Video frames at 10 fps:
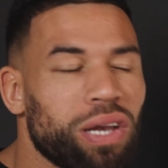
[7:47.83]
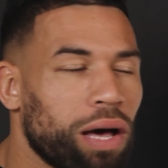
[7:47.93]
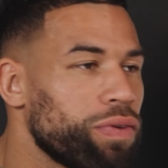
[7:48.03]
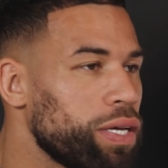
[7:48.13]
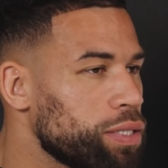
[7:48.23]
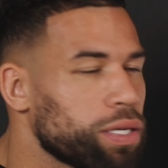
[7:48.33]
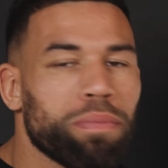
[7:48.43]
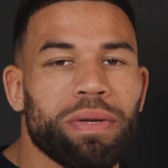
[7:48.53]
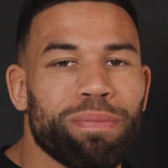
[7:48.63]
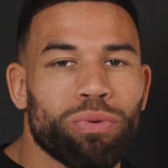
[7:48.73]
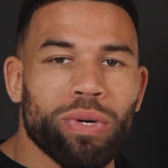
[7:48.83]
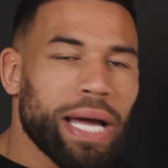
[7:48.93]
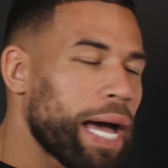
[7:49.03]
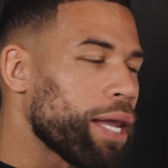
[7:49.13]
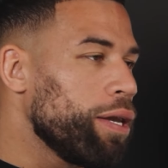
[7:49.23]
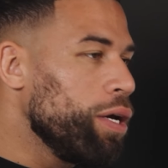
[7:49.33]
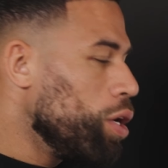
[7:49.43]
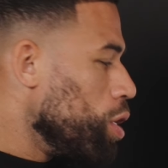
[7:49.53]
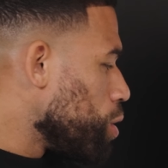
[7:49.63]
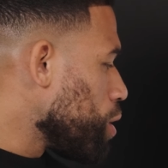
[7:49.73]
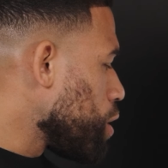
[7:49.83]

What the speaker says: love it, some people can. So